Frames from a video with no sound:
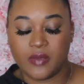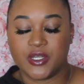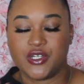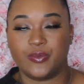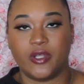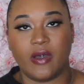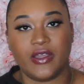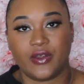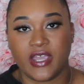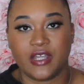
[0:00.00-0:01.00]
You should blow
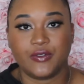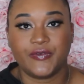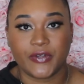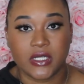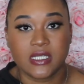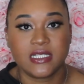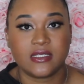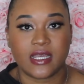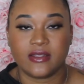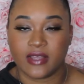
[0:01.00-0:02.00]
out your candle
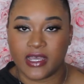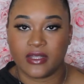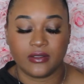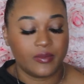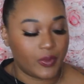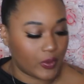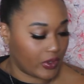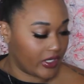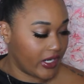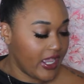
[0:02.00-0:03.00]
first and then
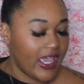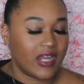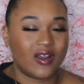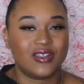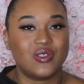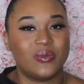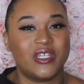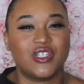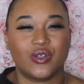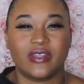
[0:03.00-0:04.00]
pour. And also
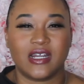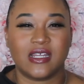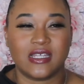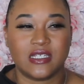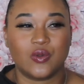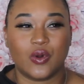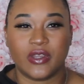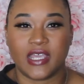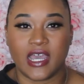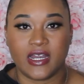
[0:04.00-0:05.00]
make sure that it is
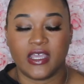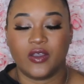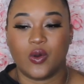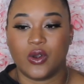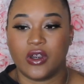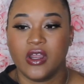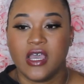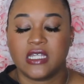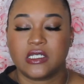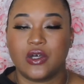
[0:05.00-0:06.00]
organic or
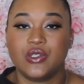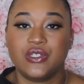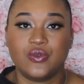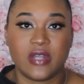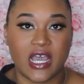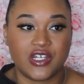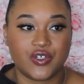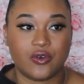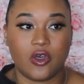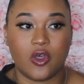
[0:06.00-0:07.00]
as close to
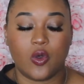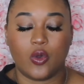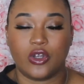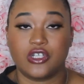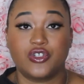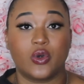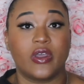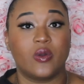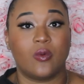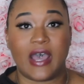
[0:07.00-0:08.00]
natural, or
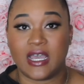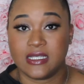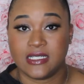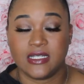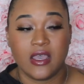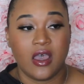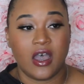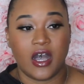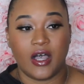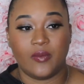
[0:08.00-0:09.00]
soy wax
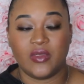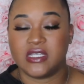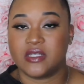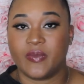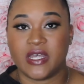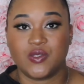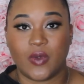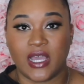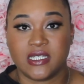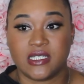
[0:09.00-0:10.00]
is the best
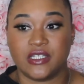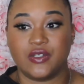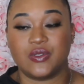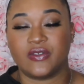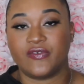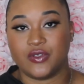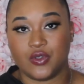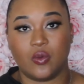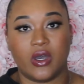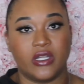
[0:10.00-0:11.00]
wax to use if you
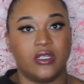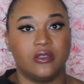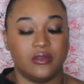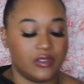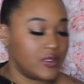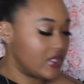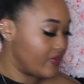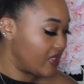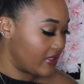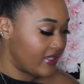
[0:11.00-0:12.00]
do want to do
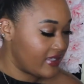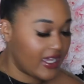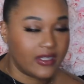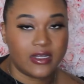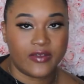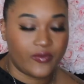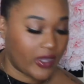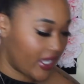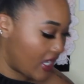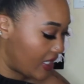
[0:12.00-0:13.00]
something like that,
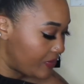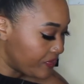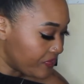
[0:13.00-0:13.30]
FYI.